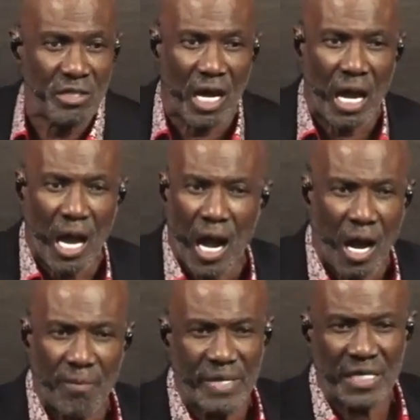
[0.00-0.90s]
the
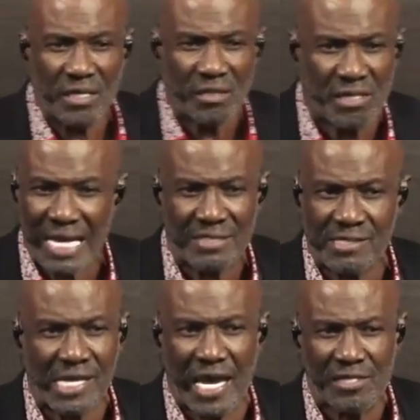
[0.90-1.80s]
army that
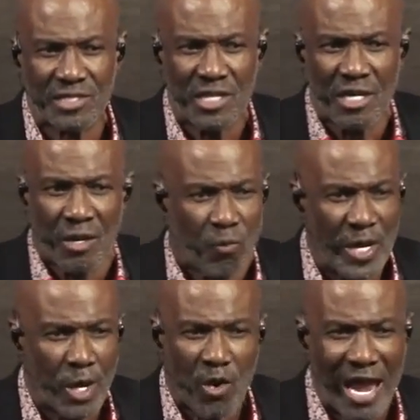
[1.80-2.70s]
says we
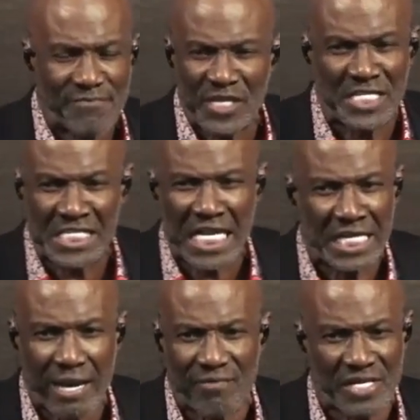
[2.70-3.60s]
don't have to sit
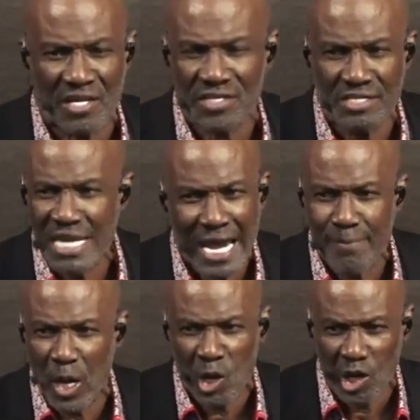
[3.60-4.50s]
here in this
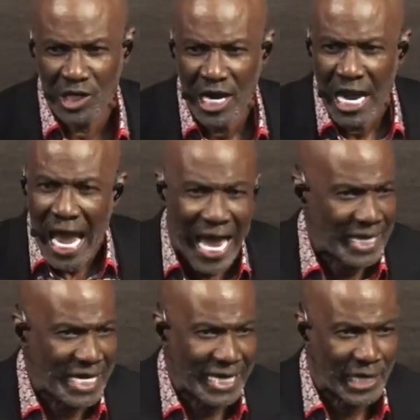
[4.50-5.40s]
neighborhood and
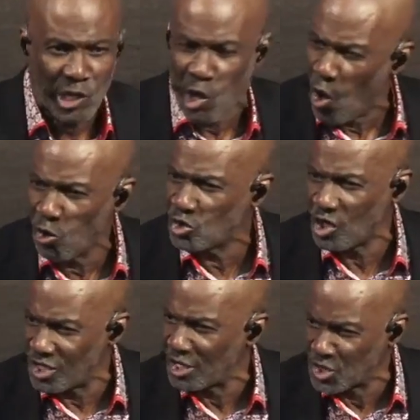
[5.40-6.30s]
let it go to
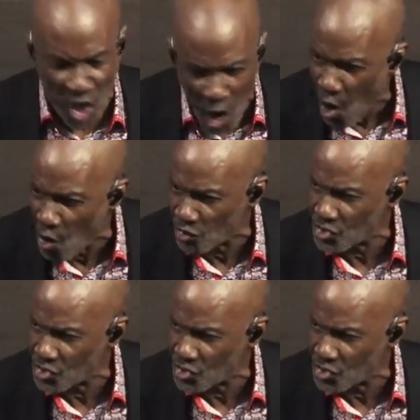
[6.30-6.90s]
the dogs.